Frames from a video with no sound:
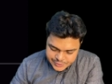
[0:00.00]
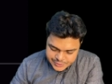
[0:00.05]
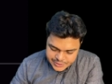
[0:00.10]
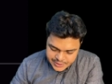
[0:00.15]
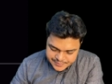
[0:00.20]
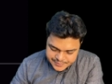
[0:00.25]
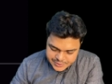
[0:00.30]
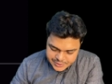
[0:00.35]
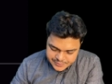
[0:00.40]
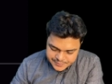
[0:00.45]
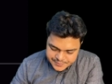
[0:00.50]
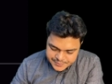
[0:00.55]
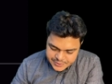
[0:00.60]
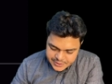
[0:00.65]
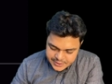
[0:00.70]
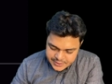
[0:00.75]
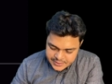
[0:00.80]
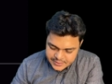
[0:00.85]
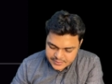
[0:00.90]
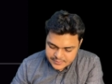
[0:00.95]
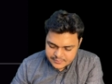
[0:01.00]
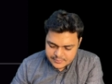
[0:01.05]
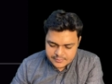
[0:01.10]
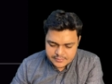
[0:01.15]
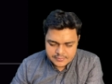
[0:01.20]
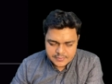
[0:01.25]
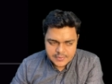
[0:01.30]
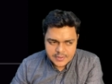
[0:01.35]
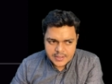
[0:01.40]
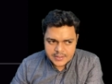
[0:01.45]
subscription.
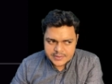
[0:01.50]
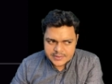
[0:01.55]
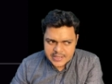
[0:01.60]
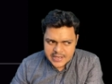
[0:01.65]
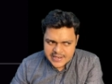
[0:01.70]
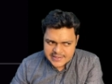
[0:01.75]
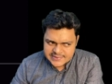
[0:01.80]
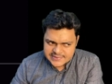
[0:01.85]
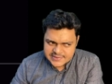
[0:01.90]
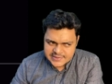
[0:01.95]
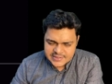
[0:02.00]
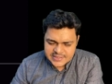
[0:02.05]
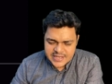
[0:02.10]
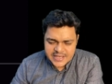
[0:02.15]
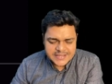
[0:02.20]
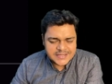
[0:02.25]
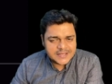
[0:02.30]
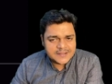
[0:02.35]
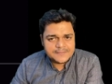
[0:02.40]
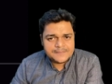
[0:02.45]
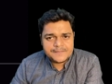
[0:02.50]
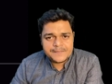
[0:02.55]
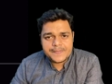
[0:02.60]
That's it, I think.